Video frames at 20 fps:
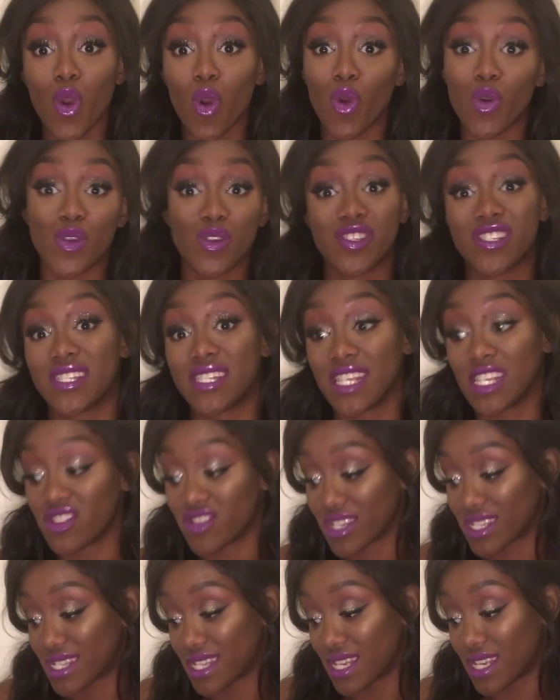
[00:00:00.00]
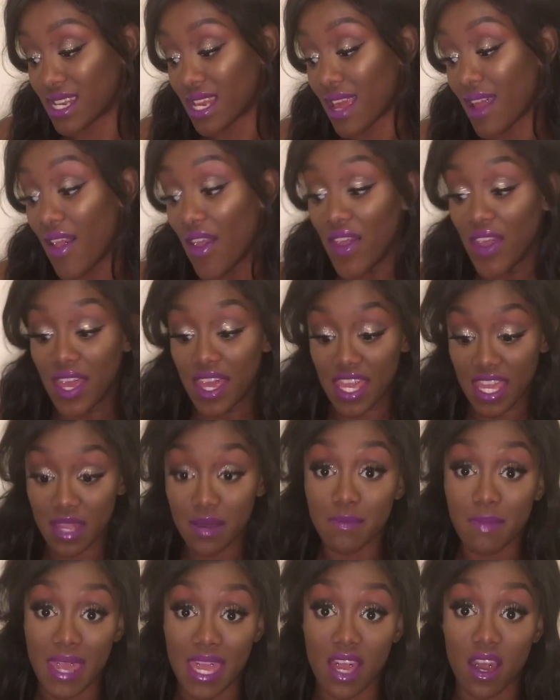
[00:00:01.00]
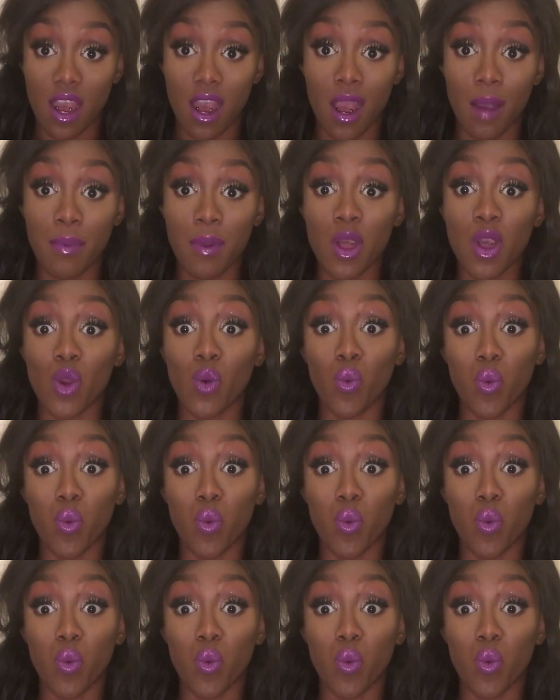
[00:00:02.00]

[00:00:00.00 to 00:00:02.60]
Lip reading: or you're just interested in makeup.